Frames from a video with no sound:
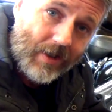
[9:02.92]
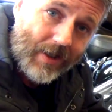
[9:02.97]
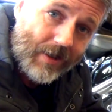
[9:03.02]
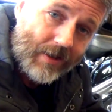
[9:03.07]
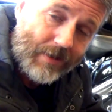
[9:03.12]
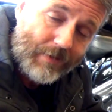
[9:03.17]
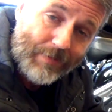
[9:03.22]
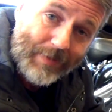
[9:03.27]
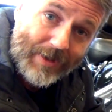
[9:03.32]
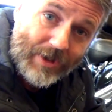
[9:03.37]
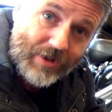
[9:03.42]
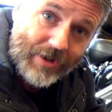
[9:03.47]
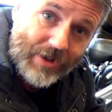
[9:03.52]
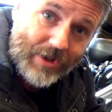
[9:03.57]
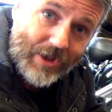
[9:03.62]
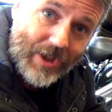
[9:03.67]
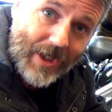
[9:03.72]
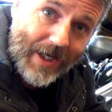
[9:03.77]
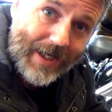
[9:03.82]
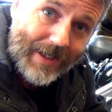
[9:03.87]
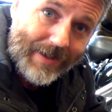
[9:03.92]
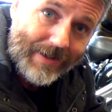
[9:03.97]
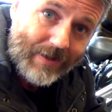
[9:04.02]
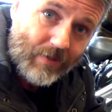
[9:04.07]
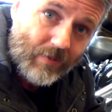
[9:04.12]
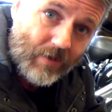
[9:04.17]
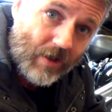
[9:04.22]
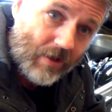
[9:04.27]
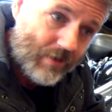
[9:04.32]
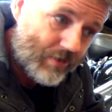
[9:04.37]
especially Charlie,
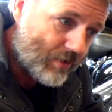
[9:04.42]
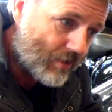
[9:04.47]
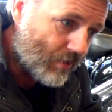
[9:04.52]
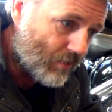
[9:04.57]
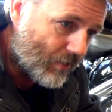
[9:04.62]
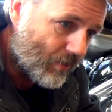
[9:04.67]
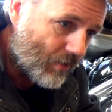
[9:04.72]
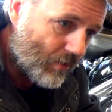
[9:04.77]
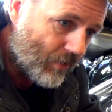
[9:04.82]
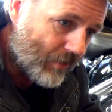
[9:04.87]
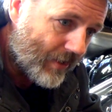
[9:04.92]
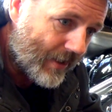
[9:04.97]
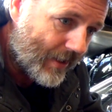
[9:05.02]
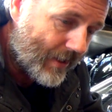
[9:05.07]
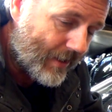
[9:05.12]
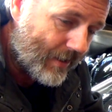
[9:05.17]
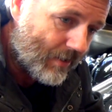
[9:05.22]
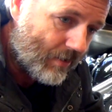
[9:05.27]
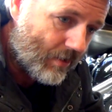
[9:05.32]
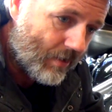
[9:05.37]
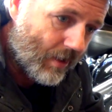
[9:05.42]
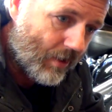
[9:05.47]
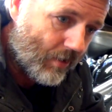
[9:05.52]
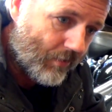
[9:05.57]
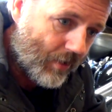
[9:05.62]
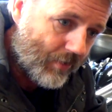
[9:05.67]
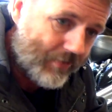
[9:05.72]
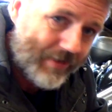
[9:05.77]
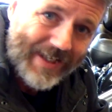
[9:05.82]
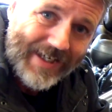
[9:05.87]
when I was doing all the,
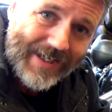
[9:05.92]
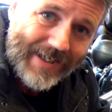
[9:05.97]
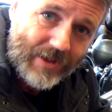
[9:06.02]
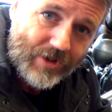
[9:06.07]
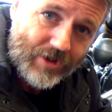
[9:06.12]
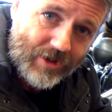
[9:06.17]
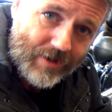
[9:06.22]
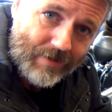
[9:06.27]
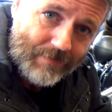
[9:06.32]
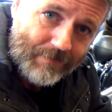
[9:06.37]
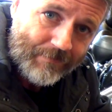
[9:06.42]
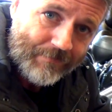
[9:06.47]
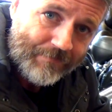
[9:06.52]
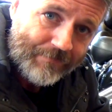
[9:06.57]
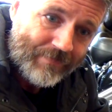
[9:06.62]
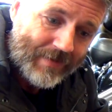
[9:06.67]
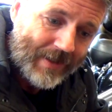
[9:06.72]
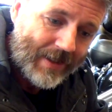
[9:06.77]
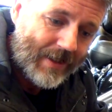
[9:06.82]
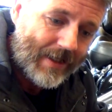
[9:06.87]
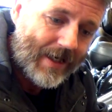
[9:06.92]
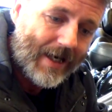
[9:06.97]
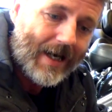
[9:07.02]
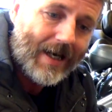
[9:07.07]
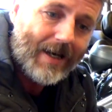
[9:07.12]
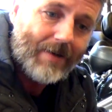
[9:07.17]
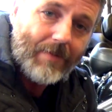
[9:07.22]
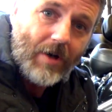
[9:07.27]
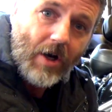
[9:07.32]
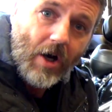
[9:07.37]
on the engine,
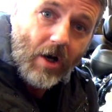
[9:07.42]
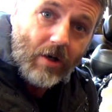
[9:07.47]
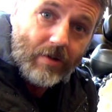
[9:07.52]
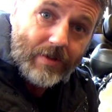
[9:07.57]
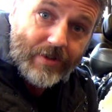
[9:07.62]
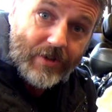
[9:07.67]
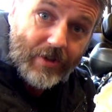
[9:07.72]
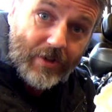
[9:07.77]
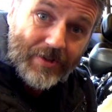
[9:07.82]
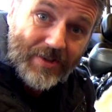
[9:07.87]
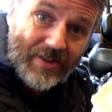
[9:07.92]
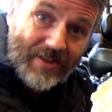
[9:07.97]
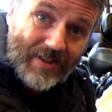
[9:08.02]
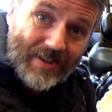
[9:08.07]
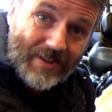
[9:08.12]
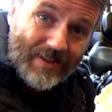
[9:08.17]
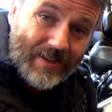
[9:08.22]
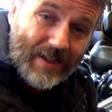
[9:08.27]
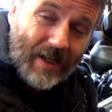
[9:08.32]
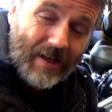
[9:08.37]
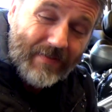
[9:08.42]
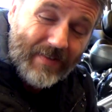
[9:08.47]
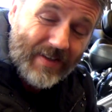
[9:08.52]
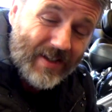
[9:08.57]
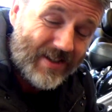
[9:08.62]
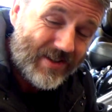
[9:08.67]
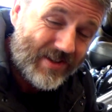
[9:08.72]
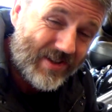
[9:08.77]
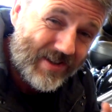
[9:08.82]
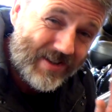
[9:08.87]
I was using this stuff, and
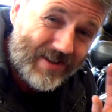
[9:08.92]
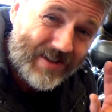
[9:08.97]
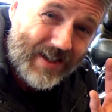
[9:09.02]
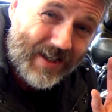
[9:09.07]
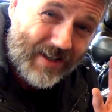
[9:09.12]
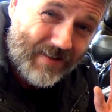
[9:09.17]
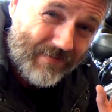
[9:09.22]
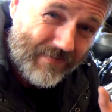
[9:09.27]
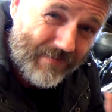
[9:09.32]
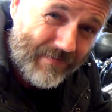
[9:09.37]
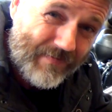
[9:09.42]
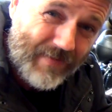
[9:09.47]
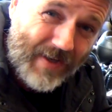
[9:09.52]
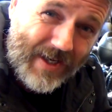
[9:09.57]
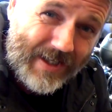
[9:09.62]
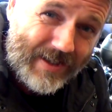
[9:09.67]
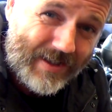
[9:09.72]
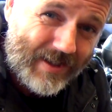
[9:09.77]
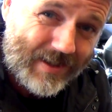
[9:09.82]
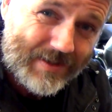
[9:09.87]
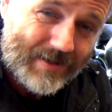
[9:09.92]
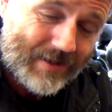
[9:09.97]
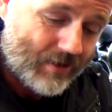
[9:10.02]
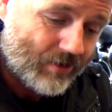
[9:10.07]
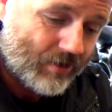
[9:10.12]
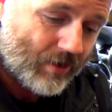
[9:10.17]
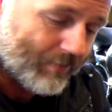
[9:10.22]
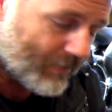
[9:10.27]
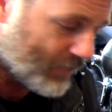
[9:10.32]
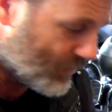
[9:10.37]
it just done a fantastic
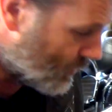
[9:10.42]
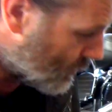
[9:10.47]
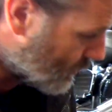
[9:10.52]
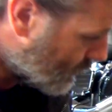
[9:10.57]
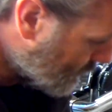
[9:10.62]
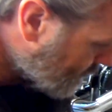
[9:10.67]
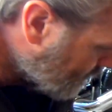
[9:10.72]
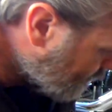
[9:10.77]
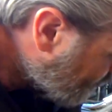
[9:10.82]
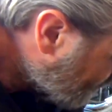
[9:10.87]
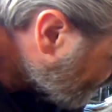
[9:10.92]
job of doing it.